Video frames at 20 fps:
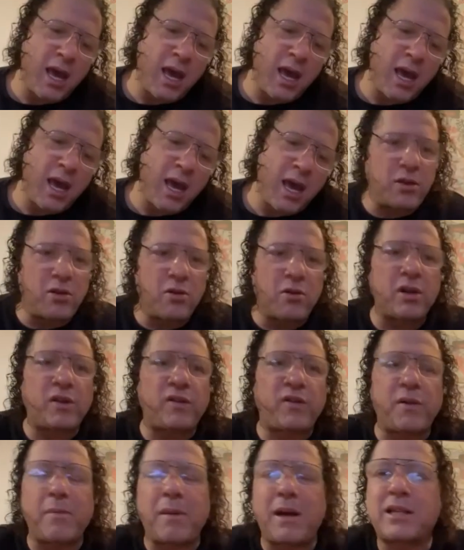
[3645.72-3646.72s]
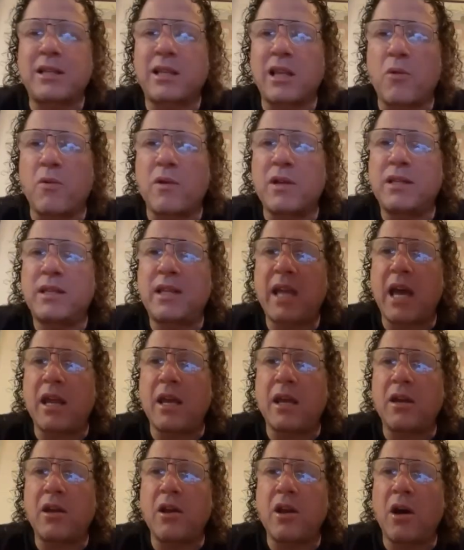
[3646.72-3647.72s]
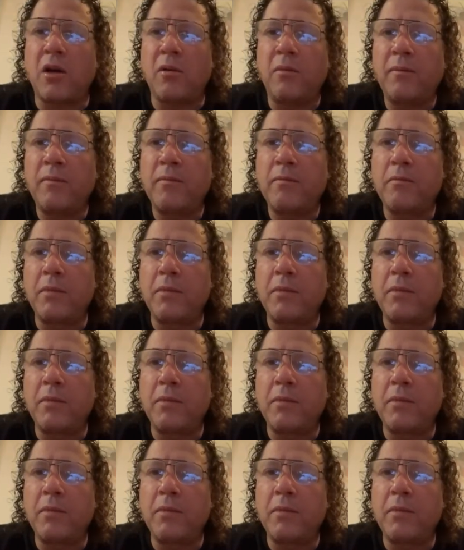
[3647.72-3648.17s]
And I do this for my slow and steady, you know,